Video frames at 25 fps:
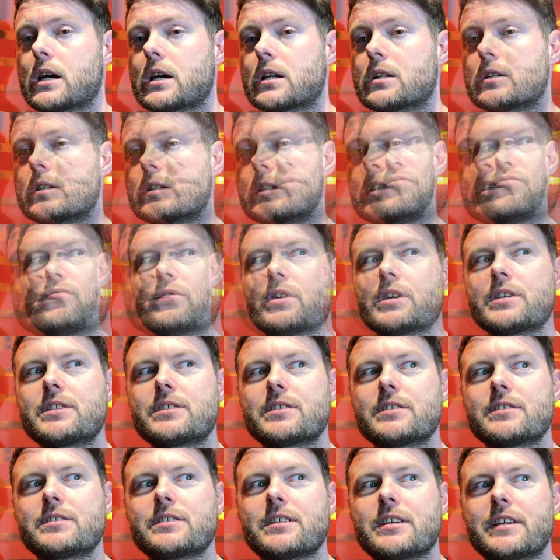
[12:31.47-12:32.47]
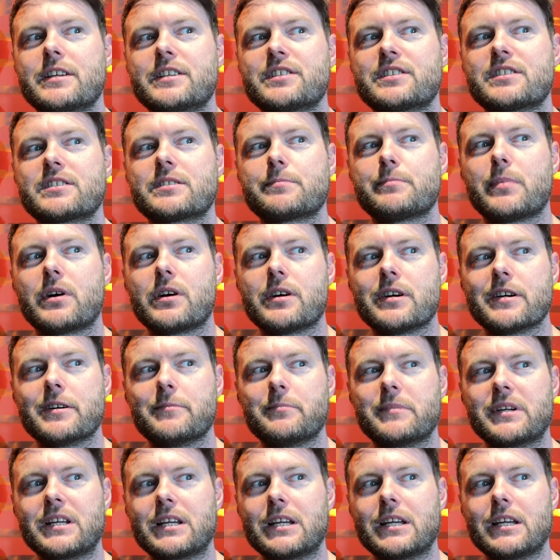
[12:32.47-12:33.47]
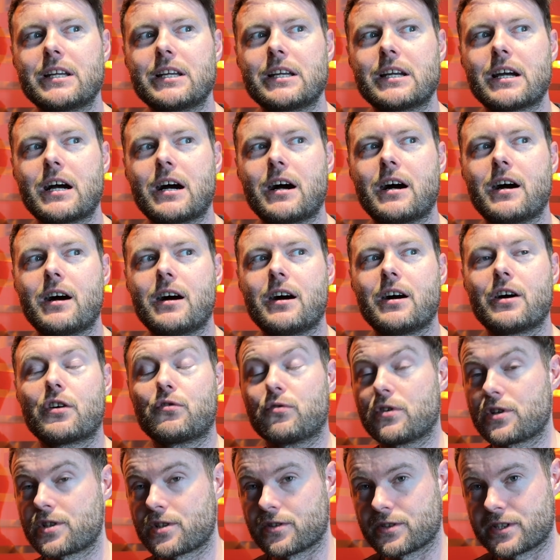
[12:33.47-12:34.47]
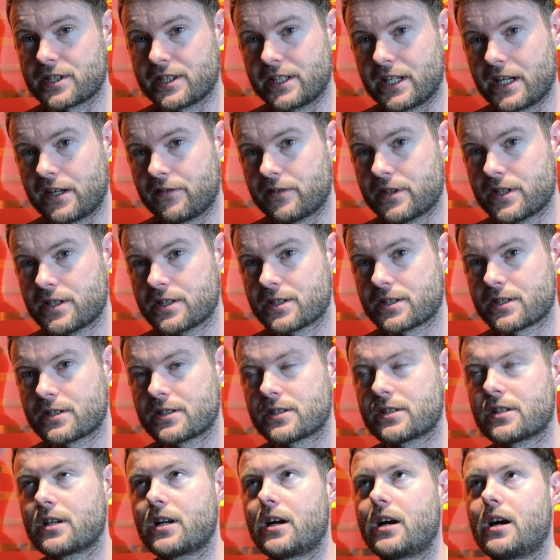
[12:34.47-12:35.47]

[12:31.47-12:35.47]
I think the writers that inspire me, Russell T Davies,